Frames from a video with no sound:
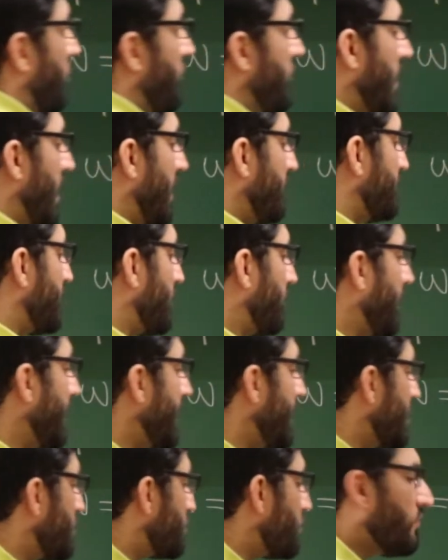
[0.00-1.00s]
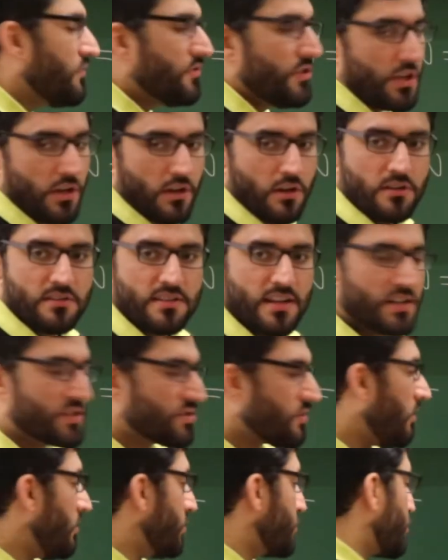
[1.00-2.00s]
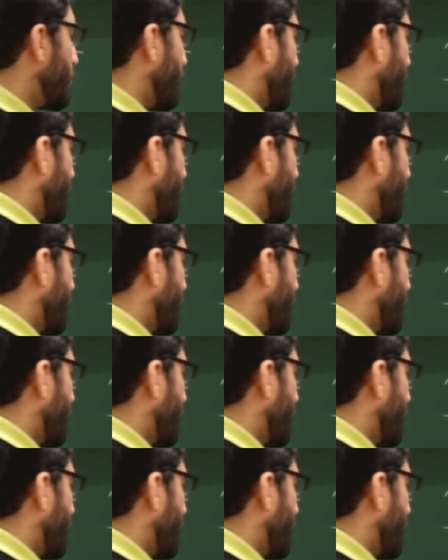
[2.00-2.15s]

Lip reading: we have the radius of the earth, that's also